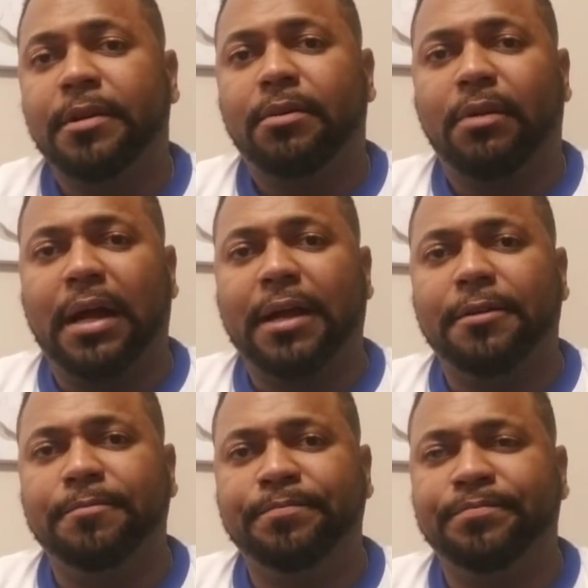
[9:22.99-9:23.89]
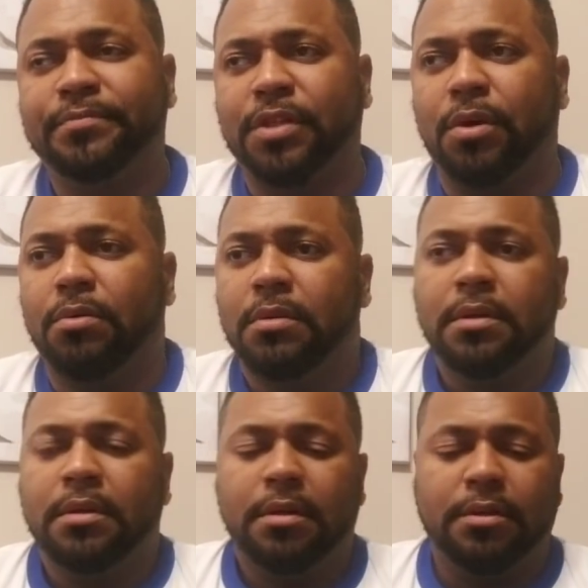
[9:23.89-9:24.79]
right? So
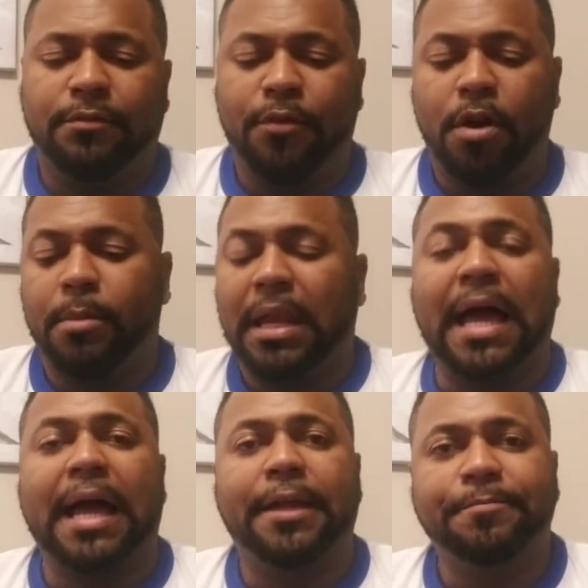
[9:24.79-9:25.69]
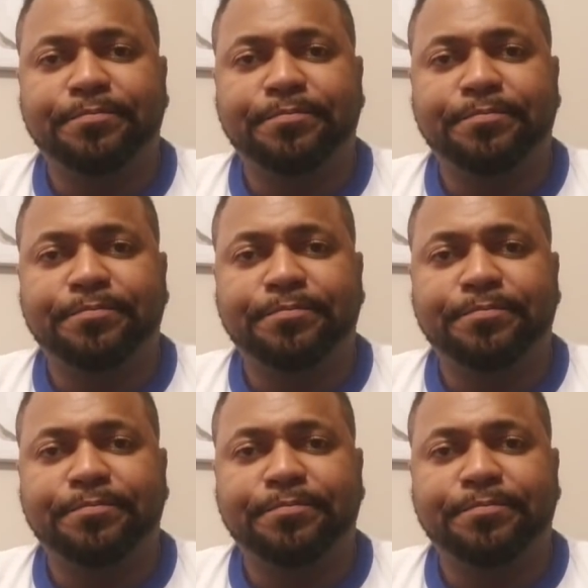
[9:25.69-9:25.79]
the farmer lied.